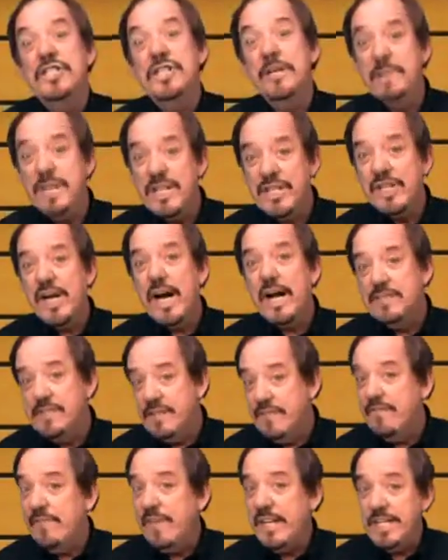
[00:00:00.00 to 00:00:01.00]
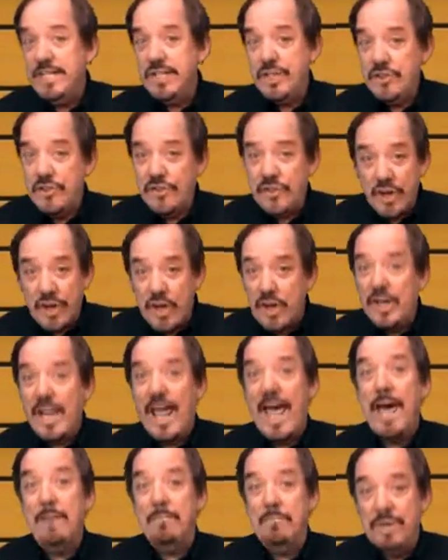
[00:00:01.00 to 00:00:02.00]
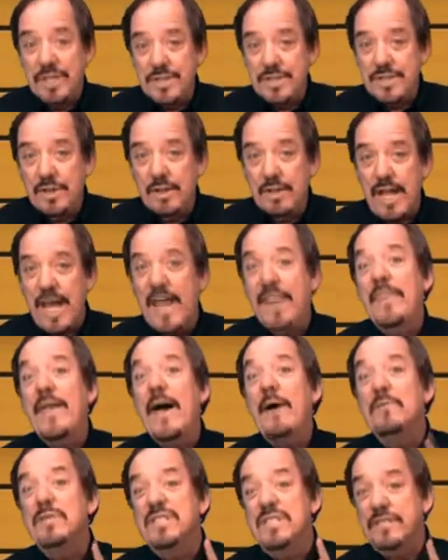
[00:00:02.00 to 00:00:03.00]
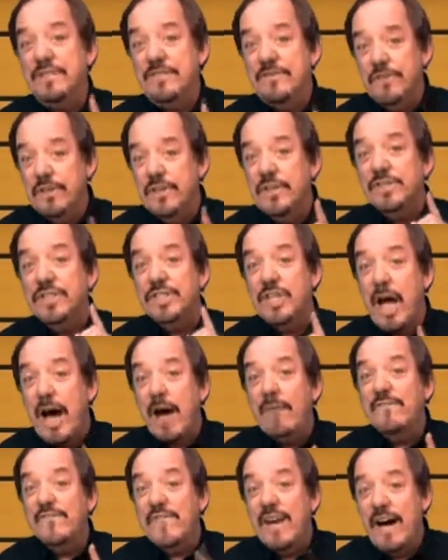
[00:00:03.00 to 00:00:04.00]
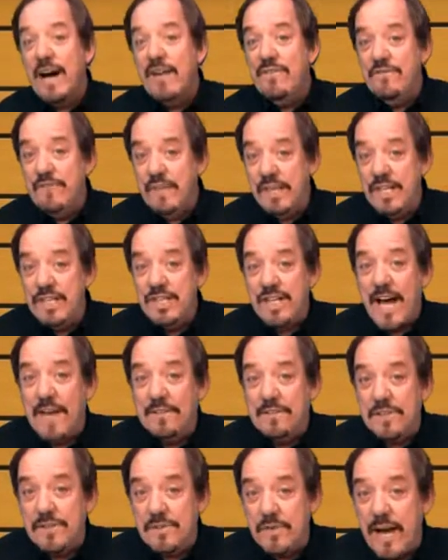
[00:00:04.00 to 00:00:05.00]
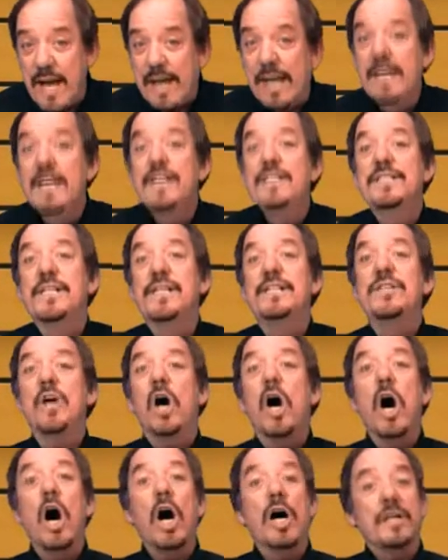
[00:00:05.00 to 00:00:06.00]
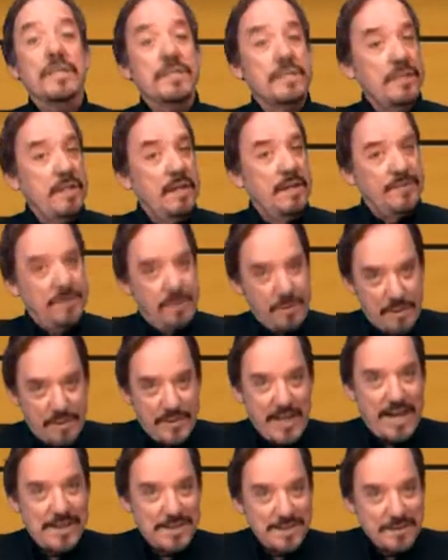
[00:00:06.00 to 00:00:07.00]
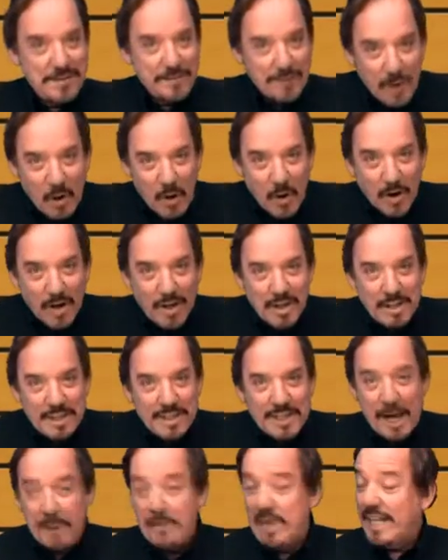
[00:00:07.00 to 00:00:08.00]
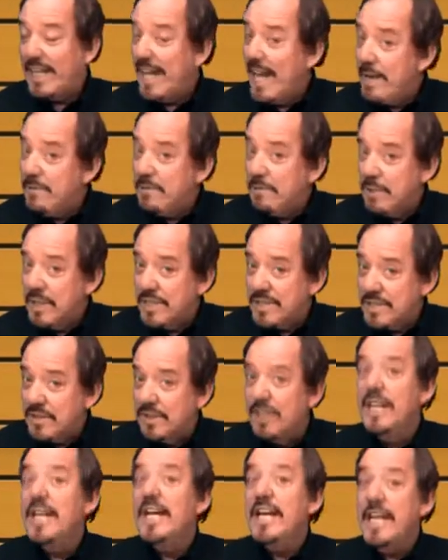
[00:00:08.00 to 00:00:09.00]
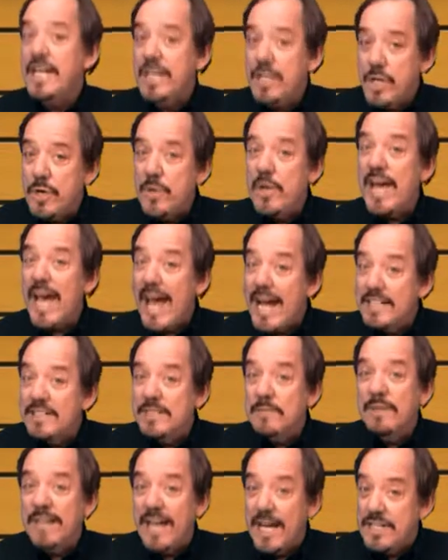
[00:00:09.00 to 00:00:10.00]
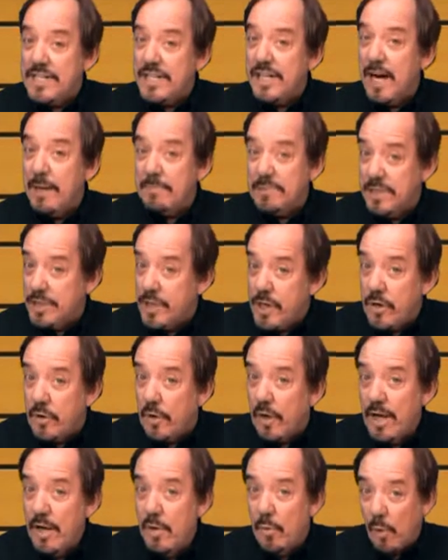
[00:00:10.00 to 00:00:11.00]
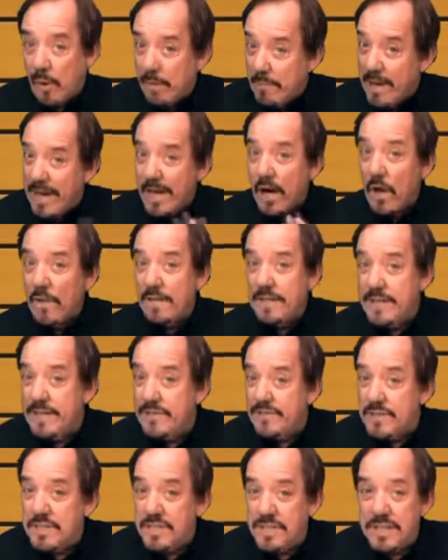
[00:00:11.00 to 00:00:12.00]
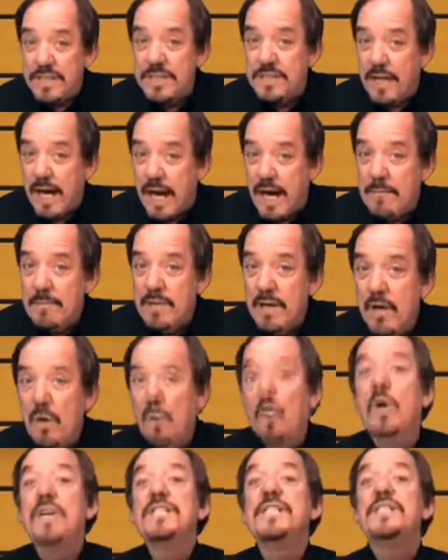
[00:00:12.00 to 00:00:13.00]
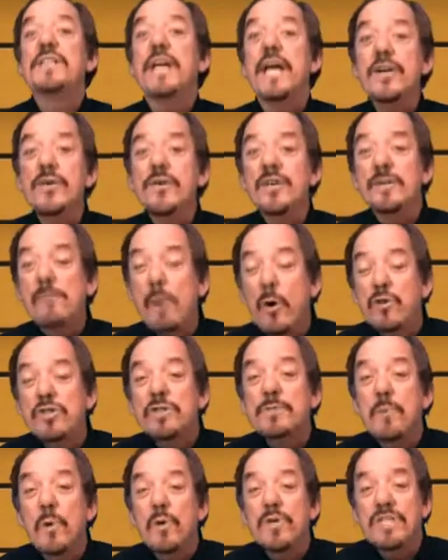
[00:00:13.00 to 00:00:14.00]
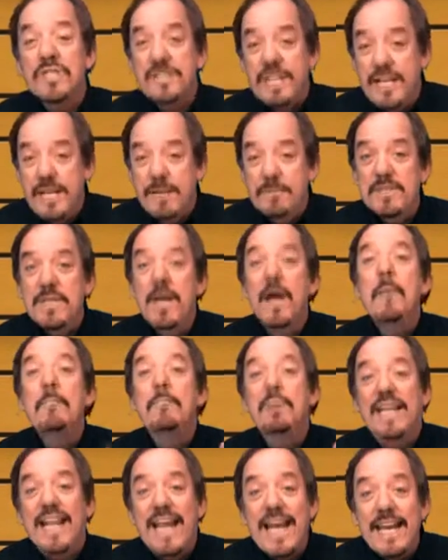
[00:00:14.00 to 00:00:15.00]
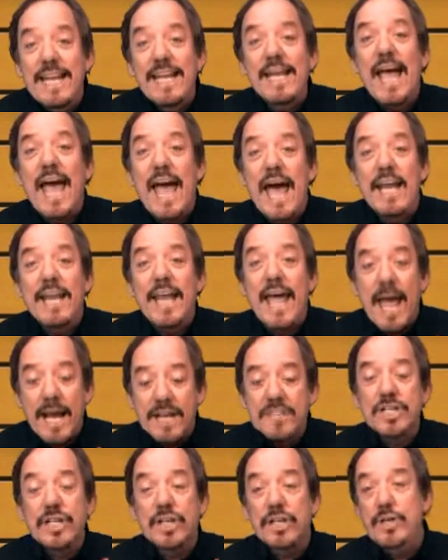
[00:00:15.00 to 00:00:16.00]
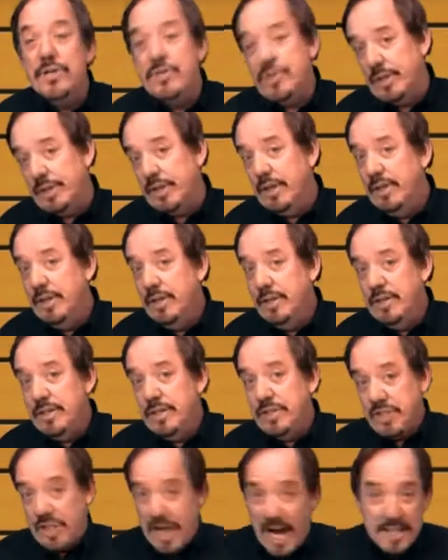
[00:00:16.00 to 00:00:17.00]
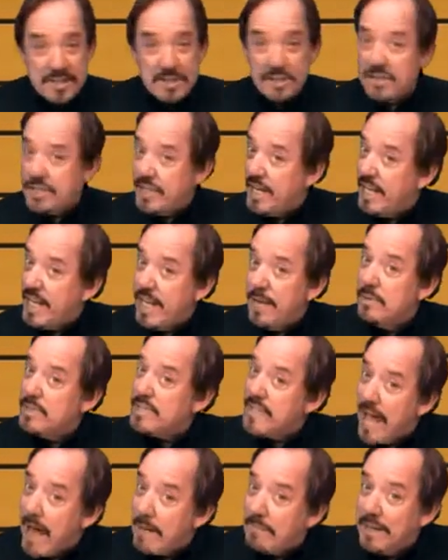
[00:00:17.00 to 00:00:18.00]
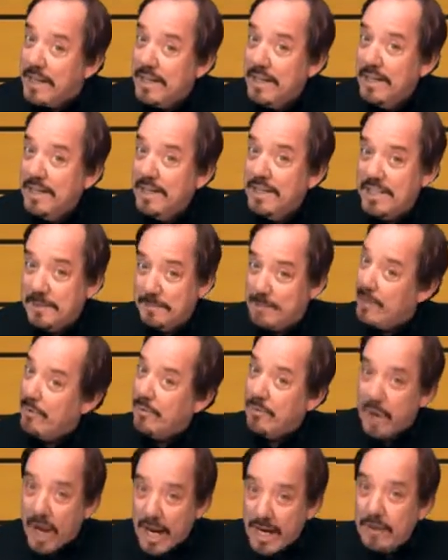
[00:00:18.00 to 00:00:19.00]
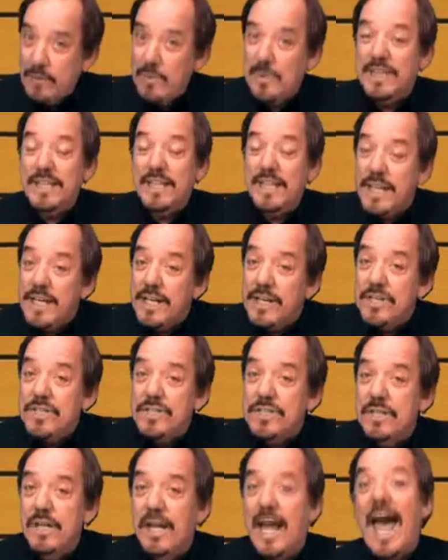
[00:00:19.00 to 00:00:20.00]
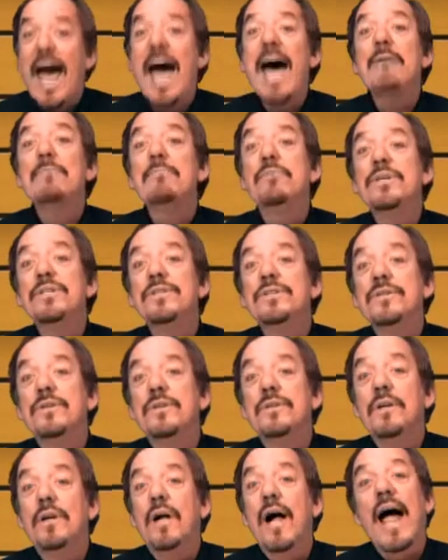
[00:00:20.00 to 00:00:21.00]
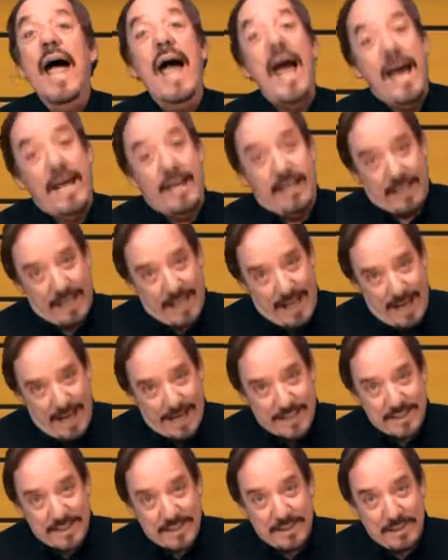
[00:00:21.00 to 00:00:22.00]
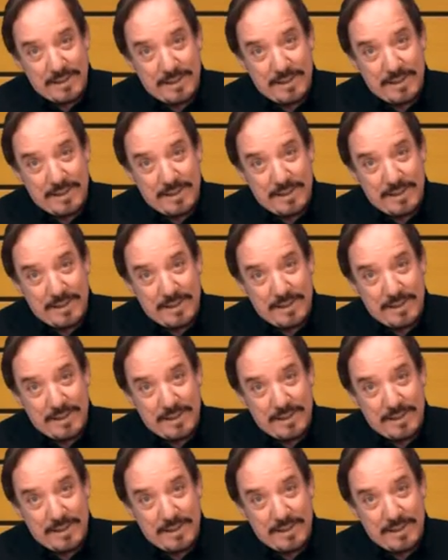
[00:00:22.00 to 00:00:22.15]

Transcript: Jimmy Johnson finished 3rd at Bristol, and that was his first top 5 finish at the track since August of 2004. Now, when it came to Bristol, he knew he had some catching up to do. What made all the difference this time was his Hendrick Motorsports team's planning and execution. Johnson said he was happy to be running with the leaders at Bristol at last.